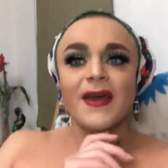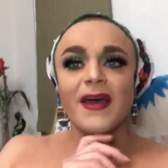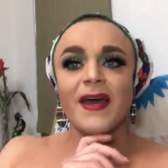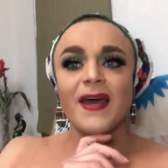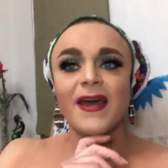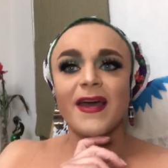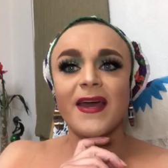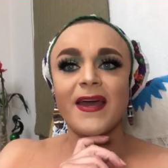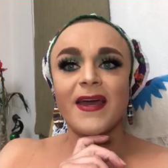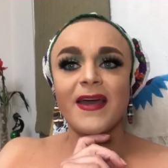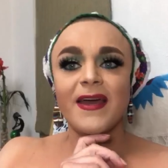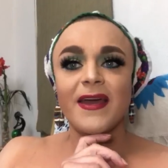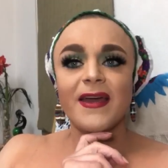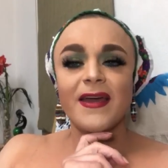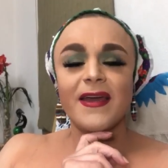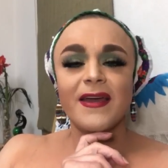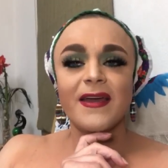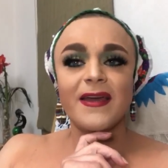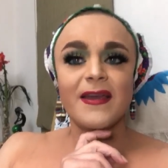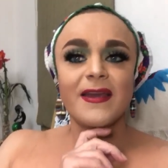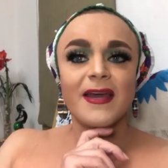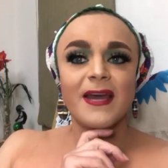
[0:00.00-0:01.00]

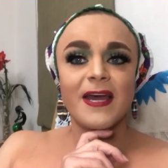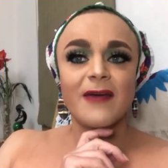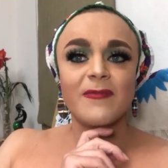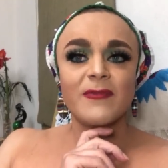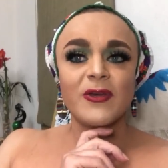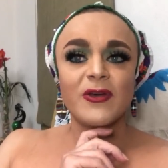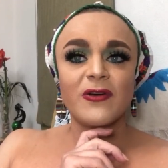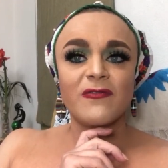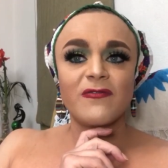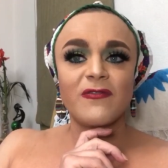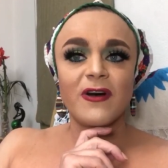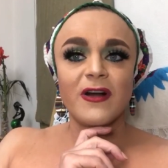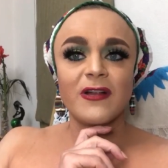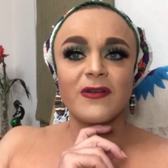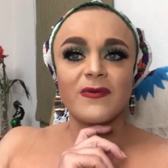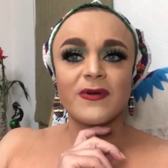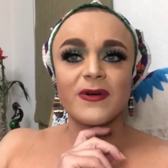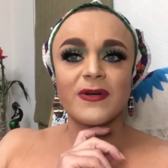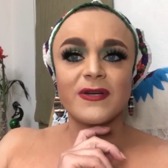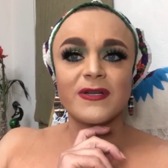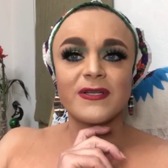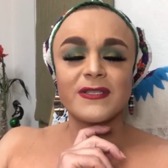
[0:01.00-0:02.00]
Hey, Cameo
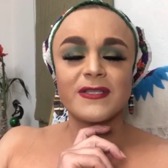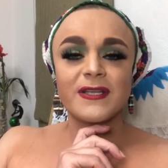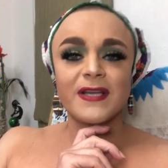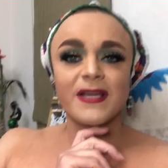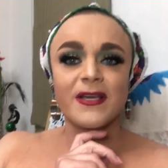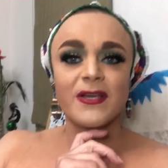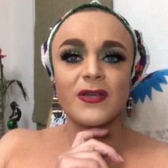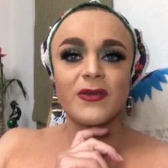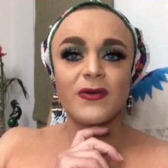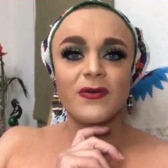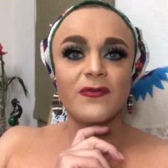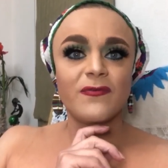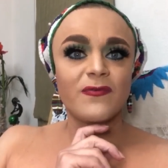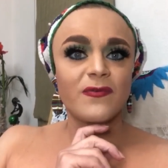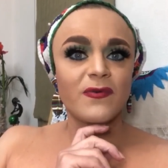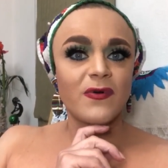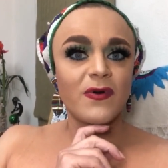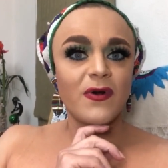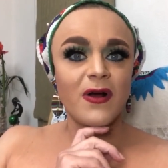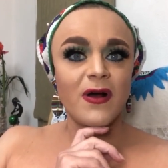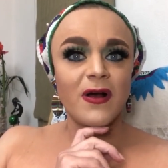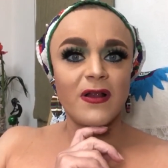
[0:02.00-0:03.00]
followers, thank you
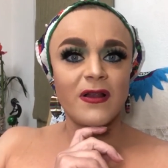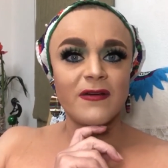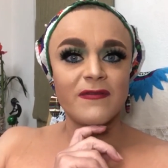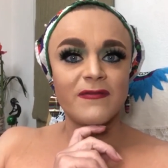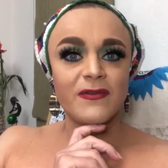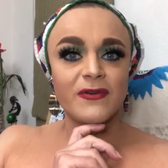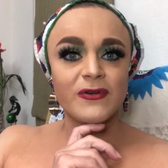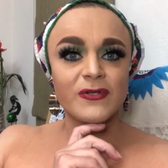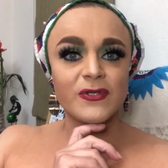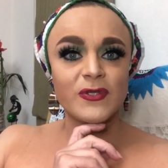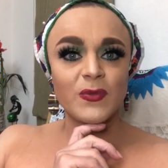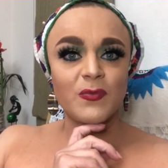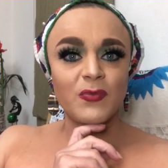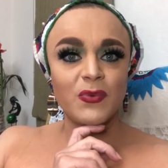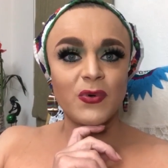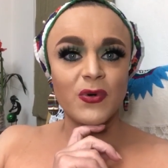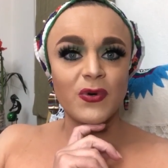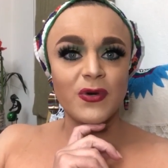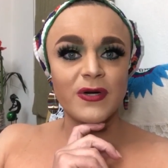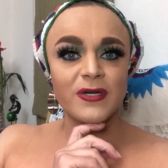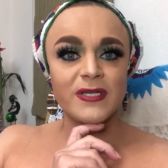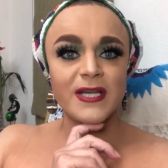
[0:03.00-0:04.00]
for all of your
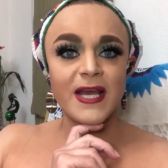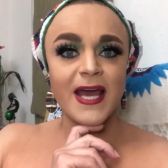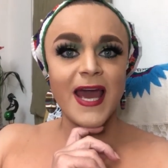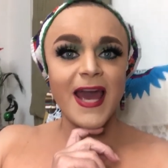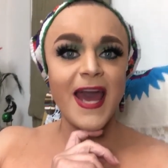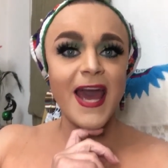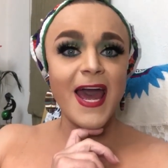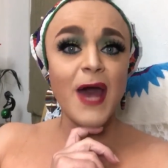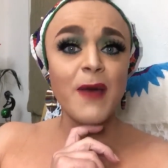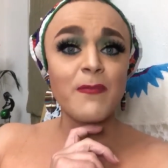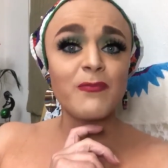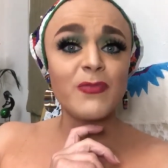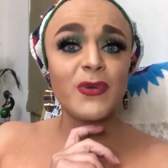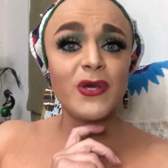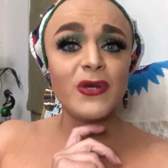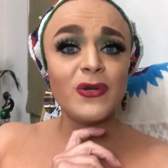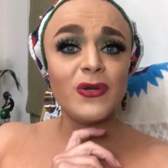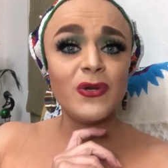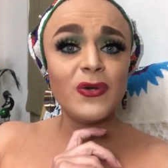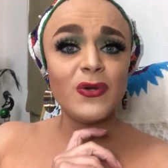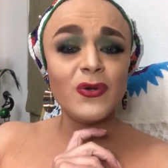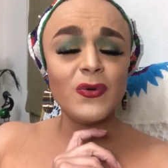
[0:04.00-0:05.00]
support. Happy
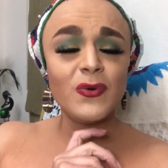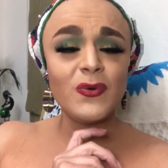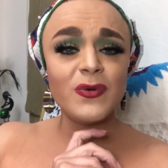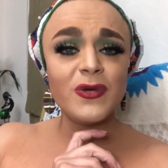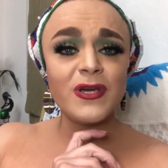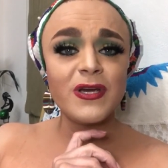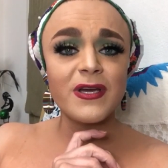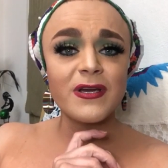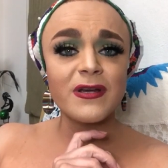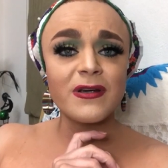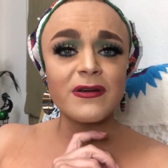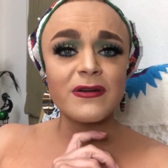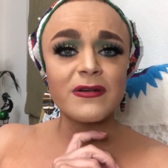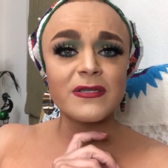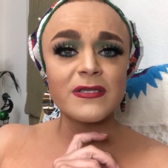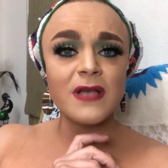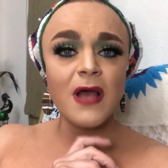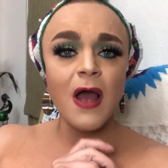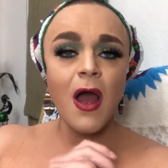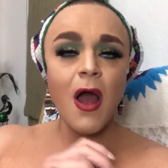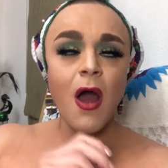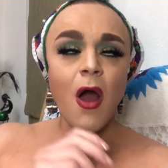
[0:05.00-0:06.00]
New Year's.